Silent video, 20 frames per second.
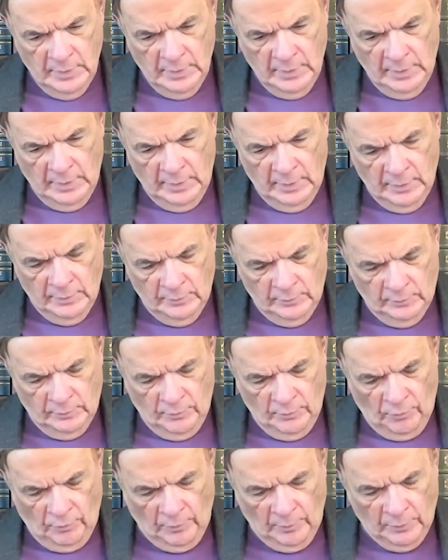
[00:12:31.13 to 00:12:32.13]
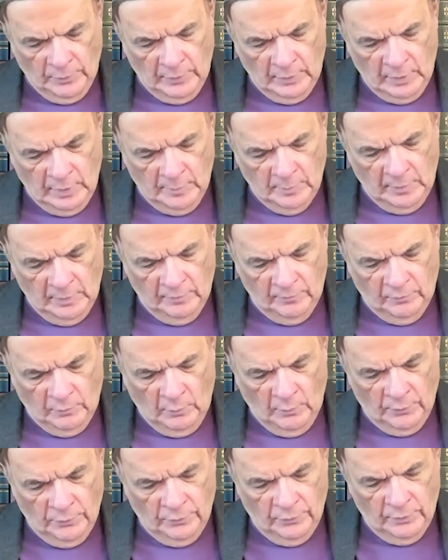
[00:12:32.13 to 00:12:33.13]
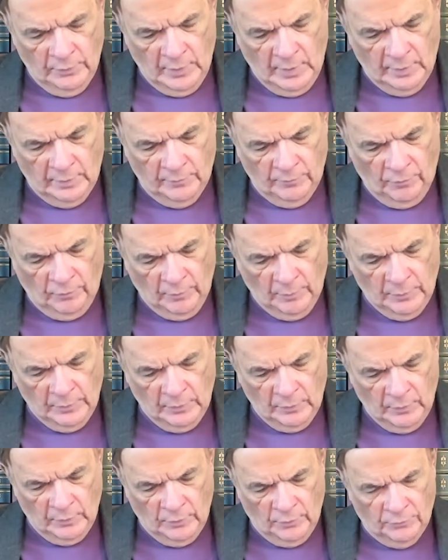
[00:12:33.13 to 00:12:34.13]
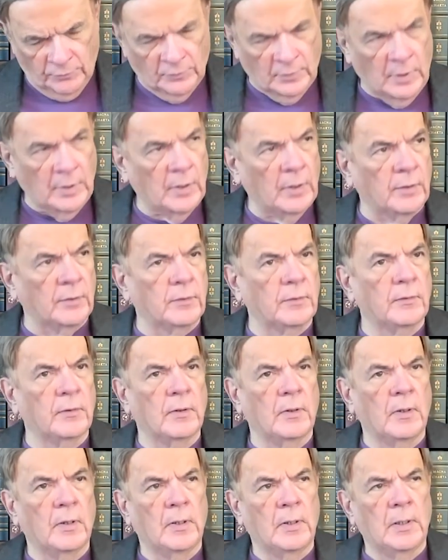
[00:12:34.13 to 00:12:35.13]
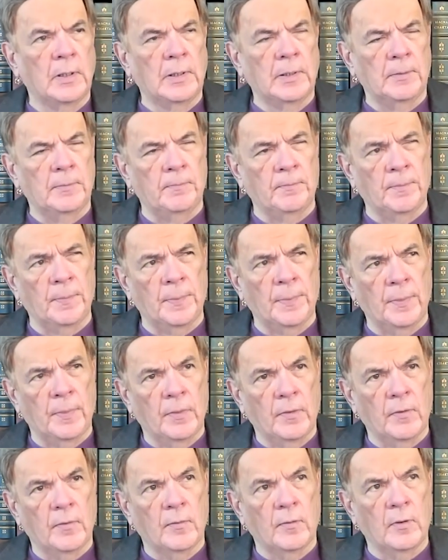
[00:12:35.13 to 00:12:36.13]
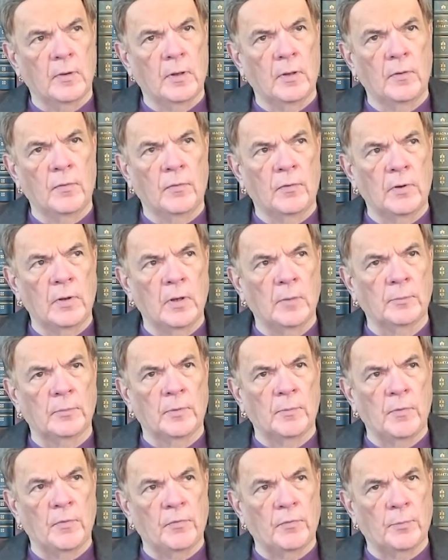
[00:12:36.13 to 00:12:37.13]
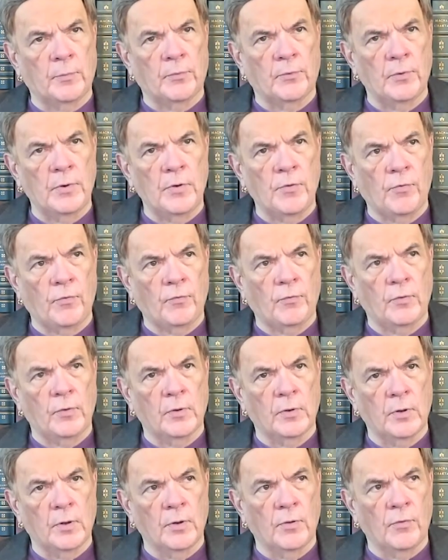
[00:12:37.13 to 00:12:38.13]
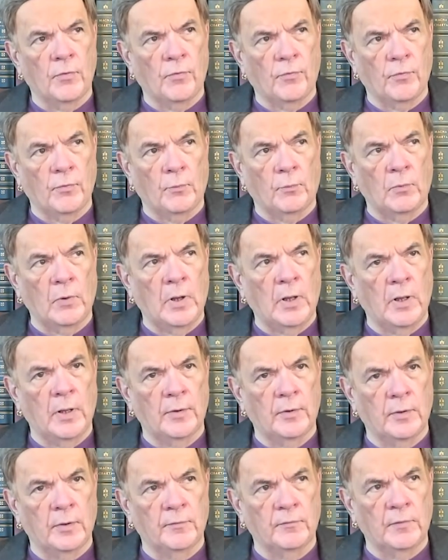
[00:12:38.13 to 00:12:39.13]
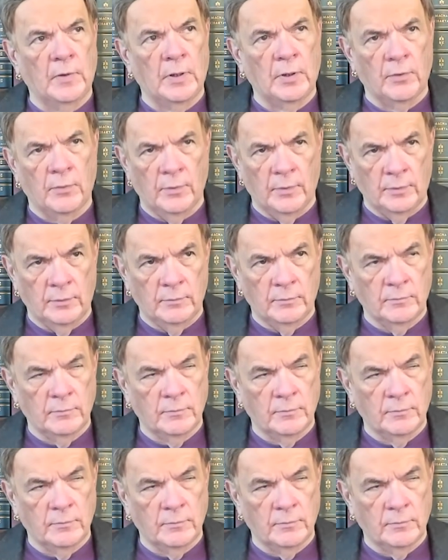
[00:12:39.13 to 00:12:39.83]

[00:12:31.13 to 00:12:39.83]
and something coming forth out of something that is dead. And the emblem of the priest is the rod of Aaron,